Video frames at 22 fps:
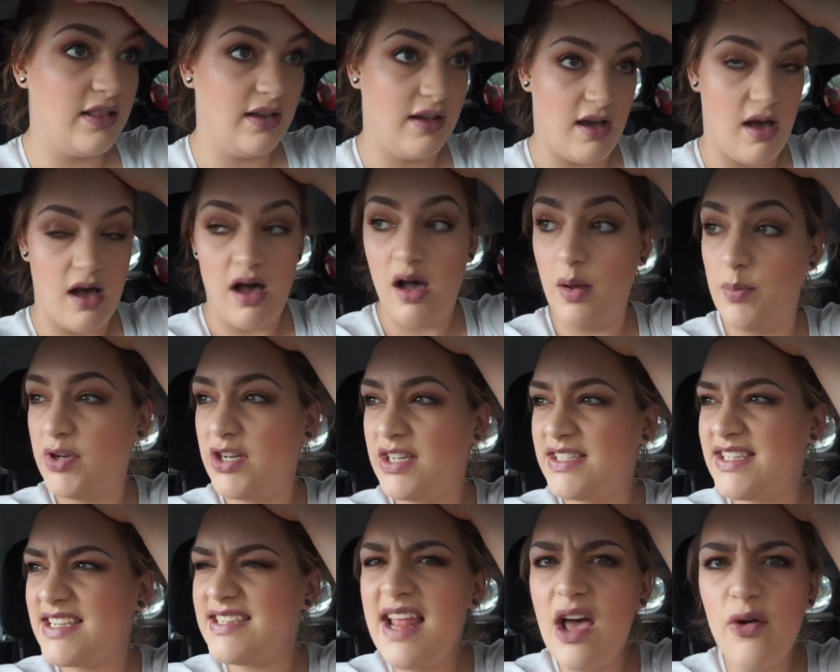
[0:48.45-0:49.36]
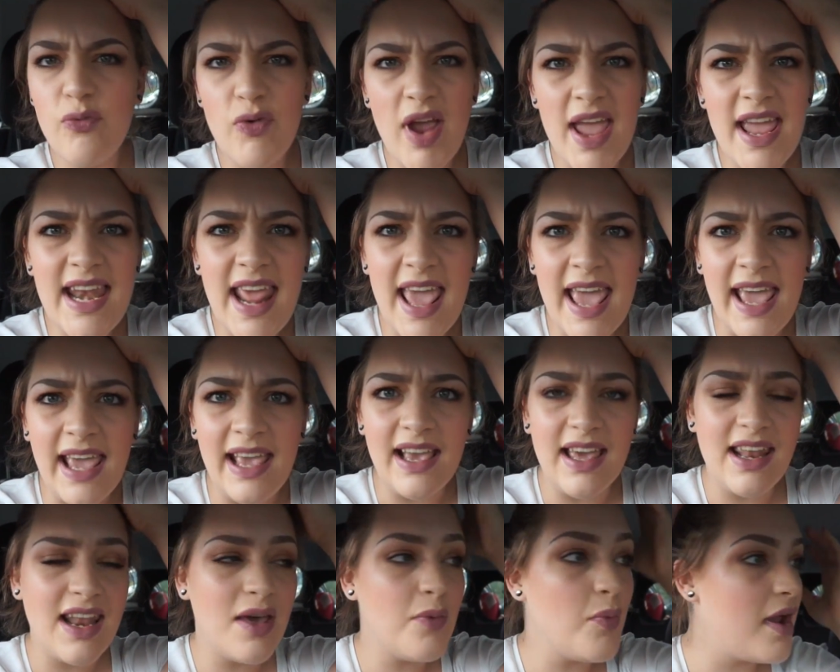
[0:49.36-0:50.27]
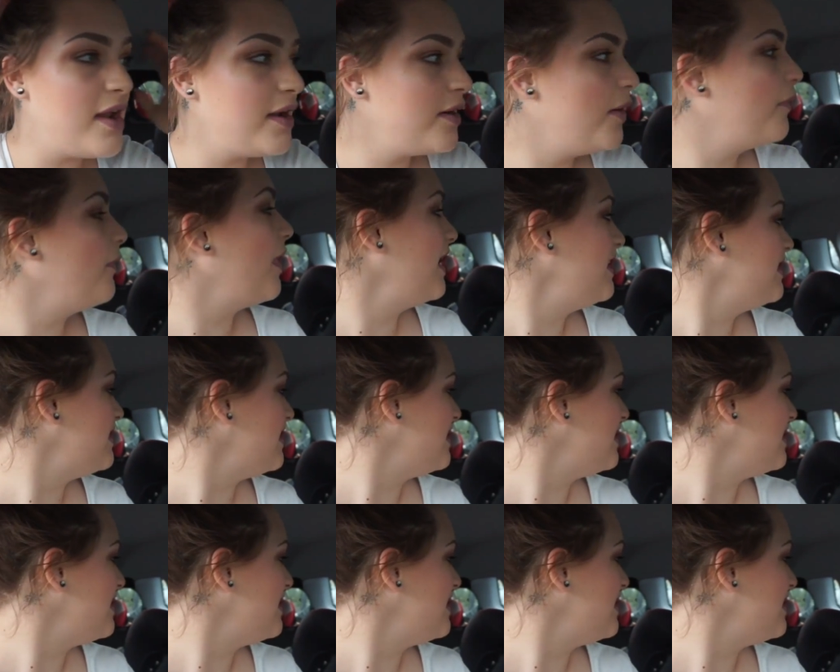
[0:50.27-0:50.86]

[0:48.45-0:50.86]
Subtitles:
the car because it's now raining and I'm wearing a white